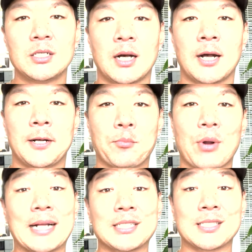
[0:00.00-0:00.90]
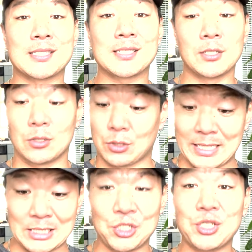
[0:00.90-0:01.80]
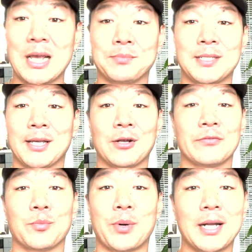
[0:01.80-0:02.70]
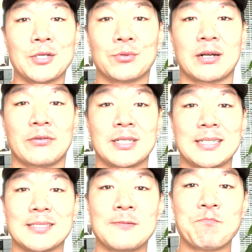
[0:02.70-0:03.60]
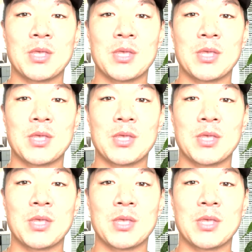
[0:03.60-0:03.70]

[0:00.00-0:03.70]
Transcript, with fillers: uh, practice a skill or get in shape, take care of your body, whatever it is.